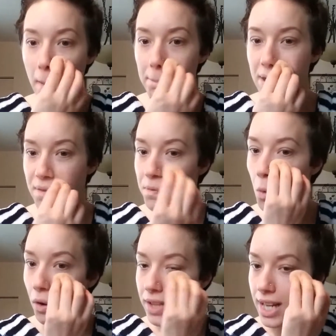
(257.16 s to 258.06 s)

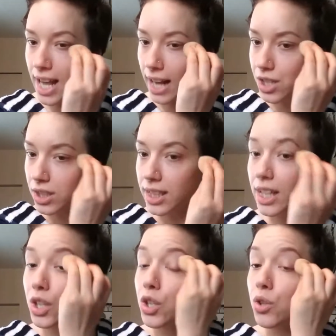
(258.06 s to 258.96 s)
Before that I actually
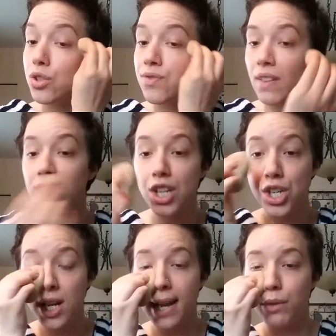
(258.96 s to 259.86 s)
like used
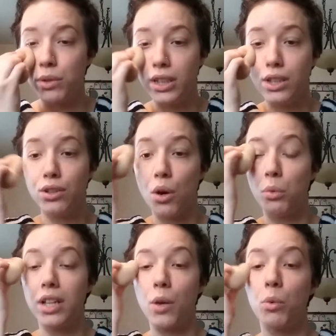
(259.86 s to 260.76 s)
foundation and really
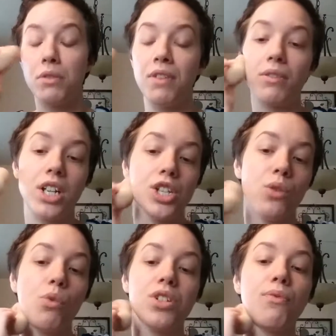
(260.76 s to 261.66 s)
known like what
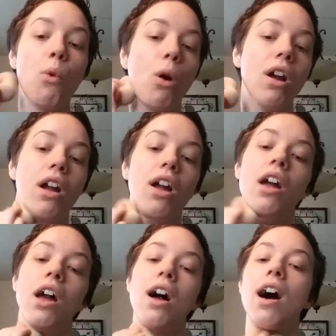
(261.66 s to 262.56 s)
foundation was for,
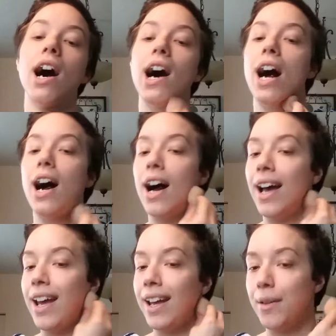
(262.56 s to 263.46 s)

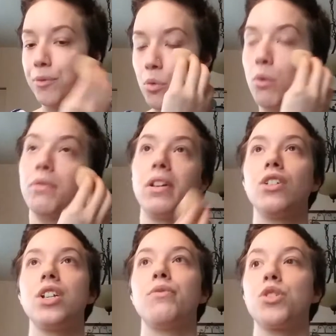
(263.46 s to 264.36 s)
what
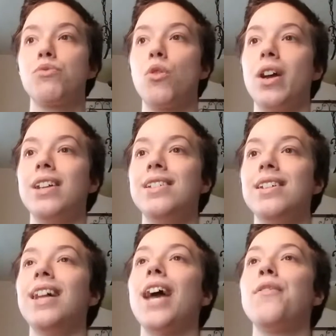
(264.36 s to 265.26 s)
foundation was for,
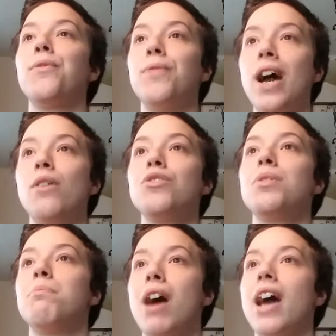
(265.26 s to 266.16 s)
until I
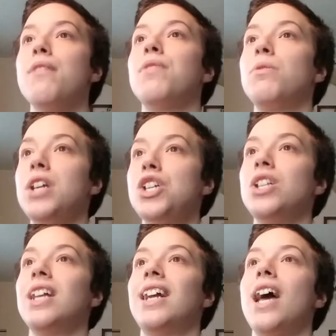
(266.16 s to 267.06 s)
found my
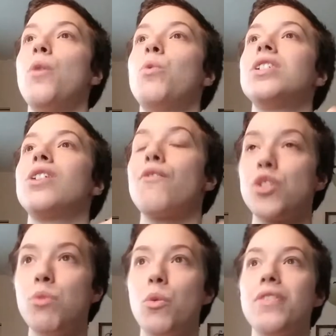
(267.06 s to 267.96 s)
foundation that I was
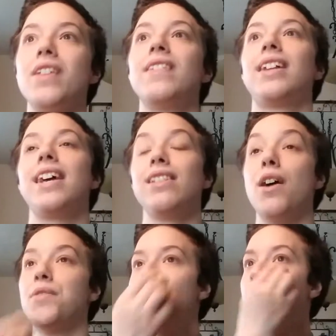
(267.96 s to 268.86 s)
comfortable with and that I
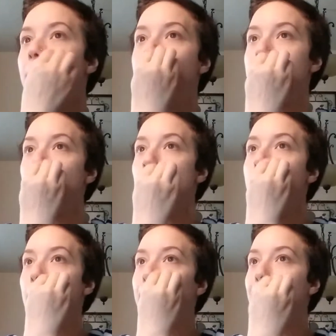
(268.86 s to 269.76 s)
loved. That's
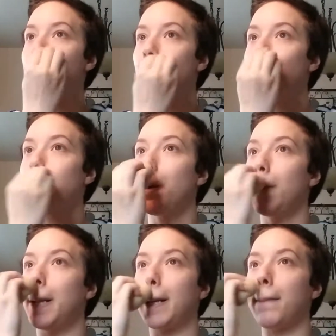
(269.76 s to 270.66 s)
why in my
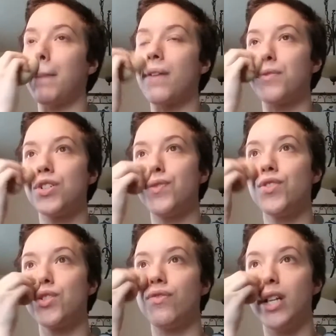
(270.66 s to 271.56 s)
other, like in my first
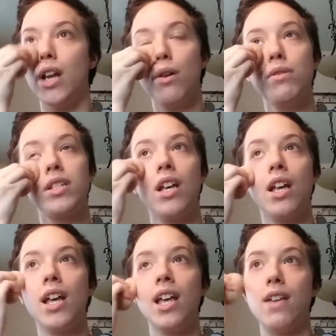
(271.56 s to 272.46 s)
videos,
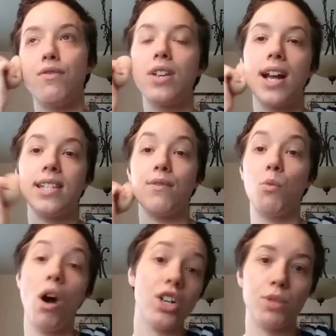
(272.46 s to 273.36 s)
if you guys ever
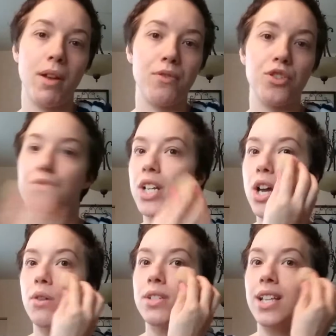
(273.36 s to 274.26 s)
watched my first
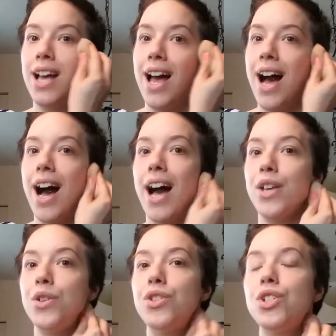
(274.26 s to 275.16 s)
videos, I
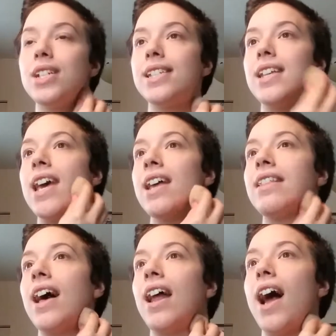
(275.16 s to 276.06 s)
used to say
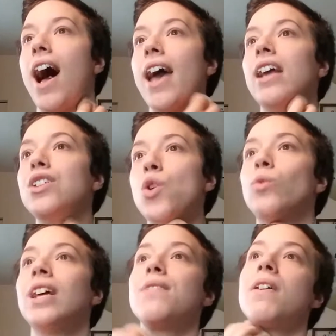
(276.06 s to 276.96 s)
that I
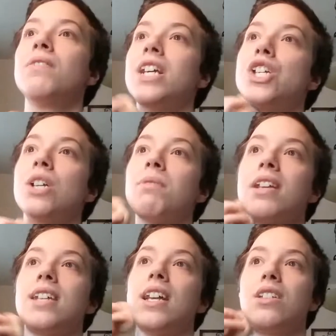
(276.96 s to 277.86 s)
don't like foundation
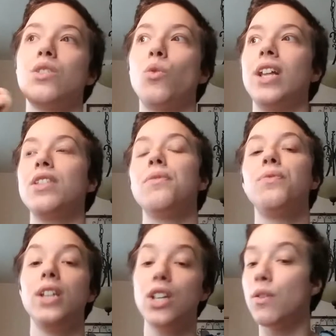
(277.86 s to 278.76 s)
because I don't like the
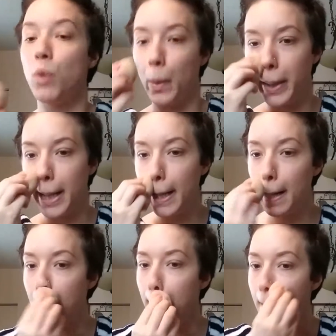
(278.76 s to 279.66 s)
feeling of wearing it.
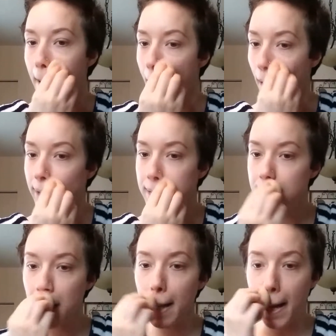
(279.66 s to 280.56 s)

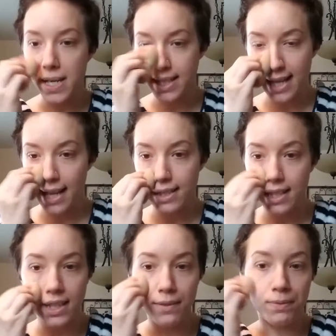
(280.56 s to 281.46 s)
Honestly, I just
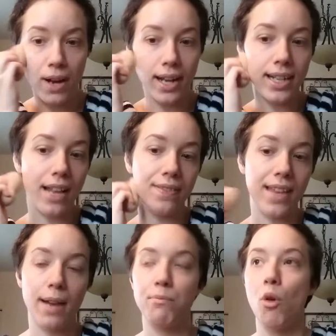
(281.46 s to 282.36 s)
didn't find at
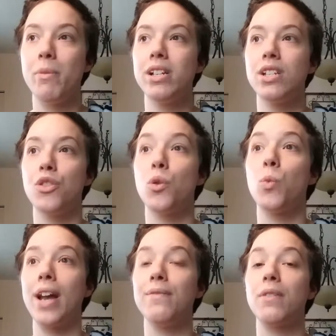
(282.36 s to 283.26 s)
that moment the
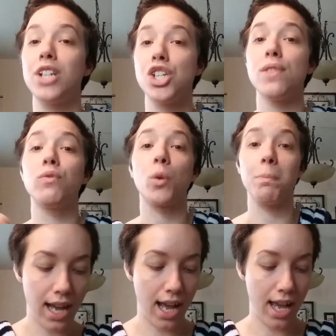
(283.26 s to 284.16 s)
right foundation for me.
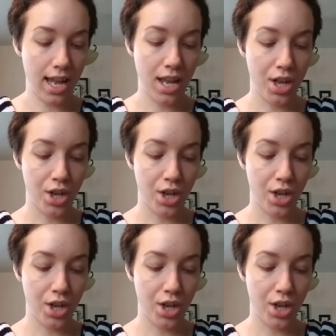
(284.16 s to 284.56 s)
I